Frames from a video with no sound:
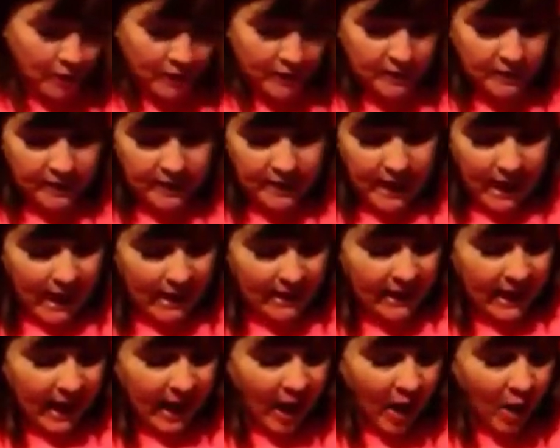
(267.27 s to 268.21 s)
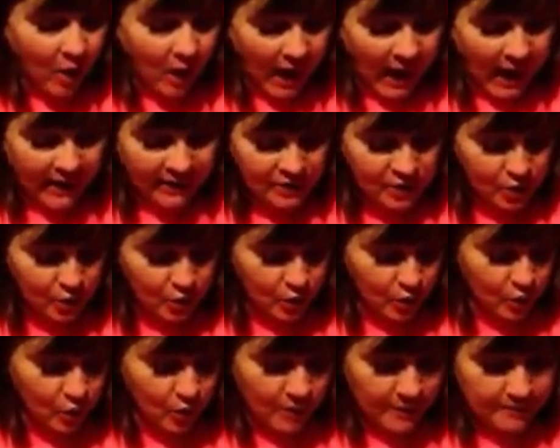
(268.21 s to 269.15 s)
quickly on how I
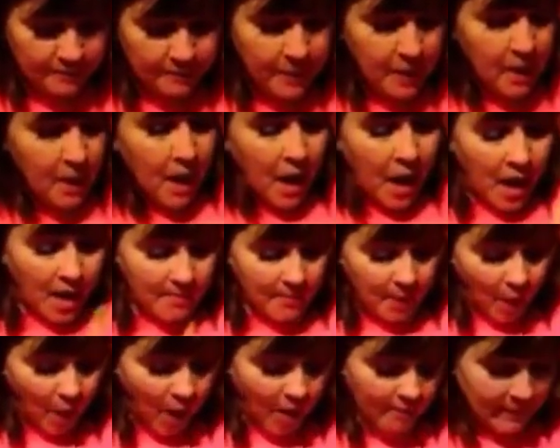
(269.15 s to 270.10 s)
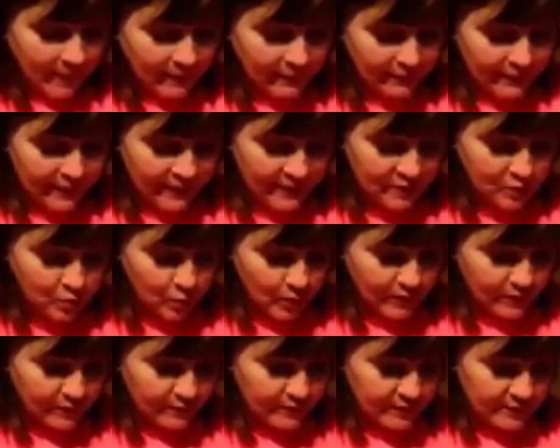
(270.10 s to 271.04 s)
do all my things
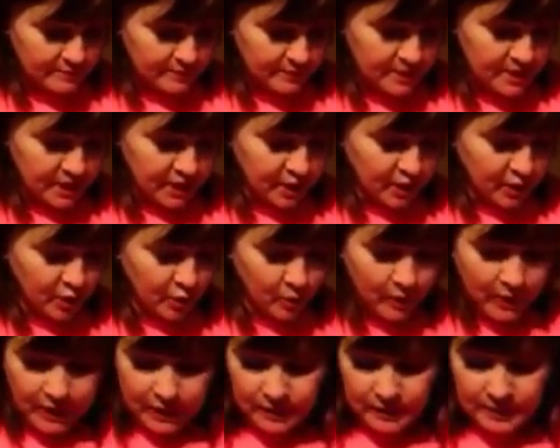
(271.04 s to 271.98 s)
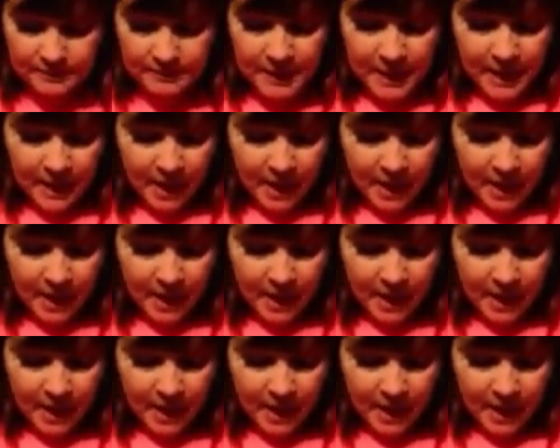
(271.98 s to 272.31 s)
with this particular wreath.